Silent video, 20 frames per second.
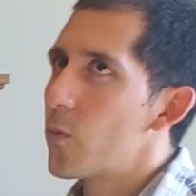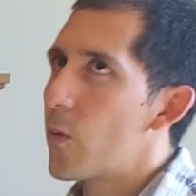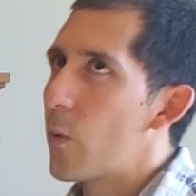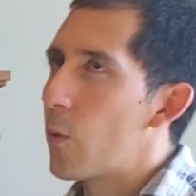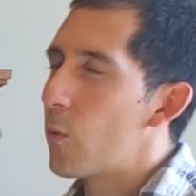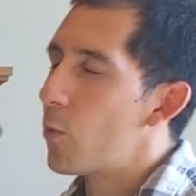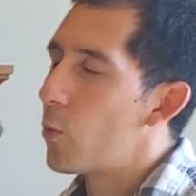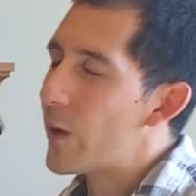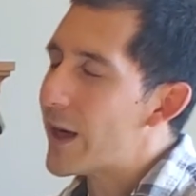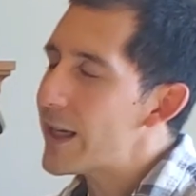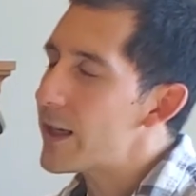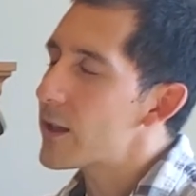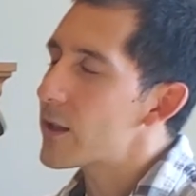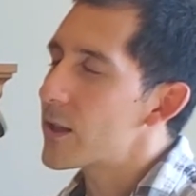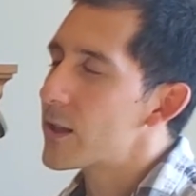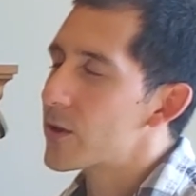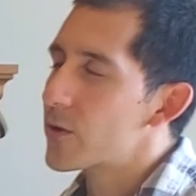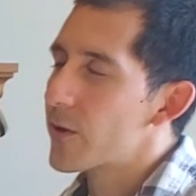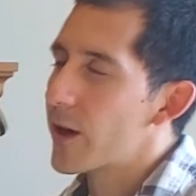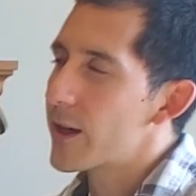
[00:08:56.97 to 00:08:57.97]
wet
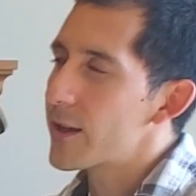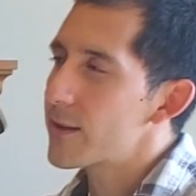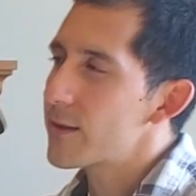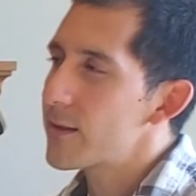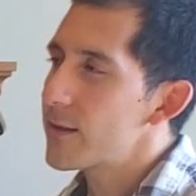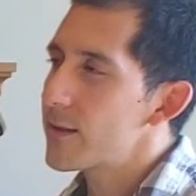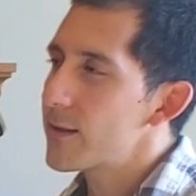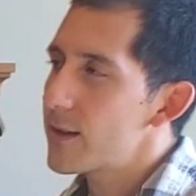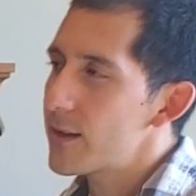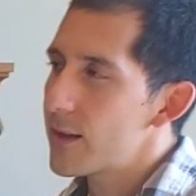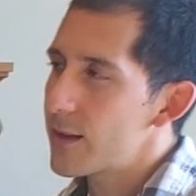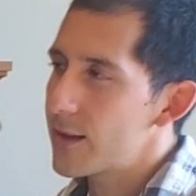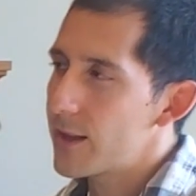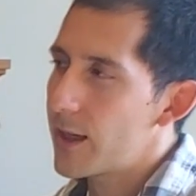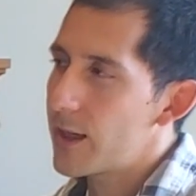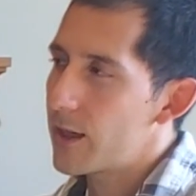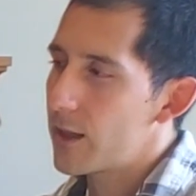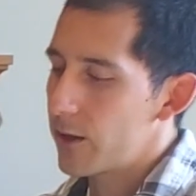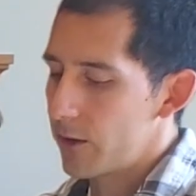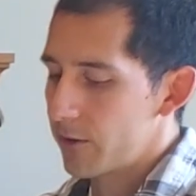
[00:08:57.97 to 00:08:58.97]
and dry season in
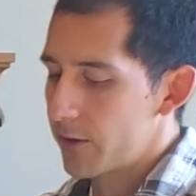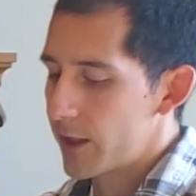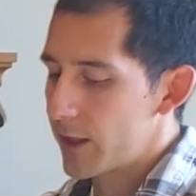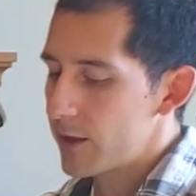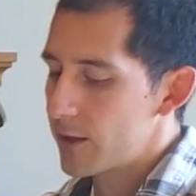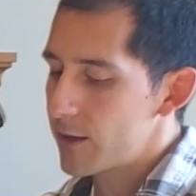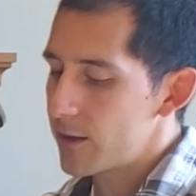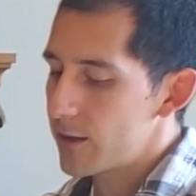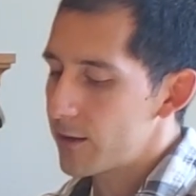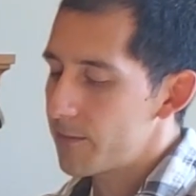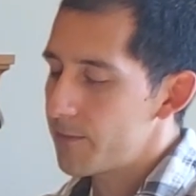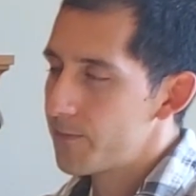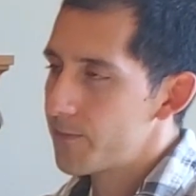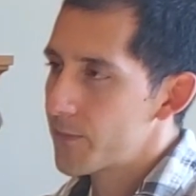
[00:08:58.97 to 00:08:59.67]
that location,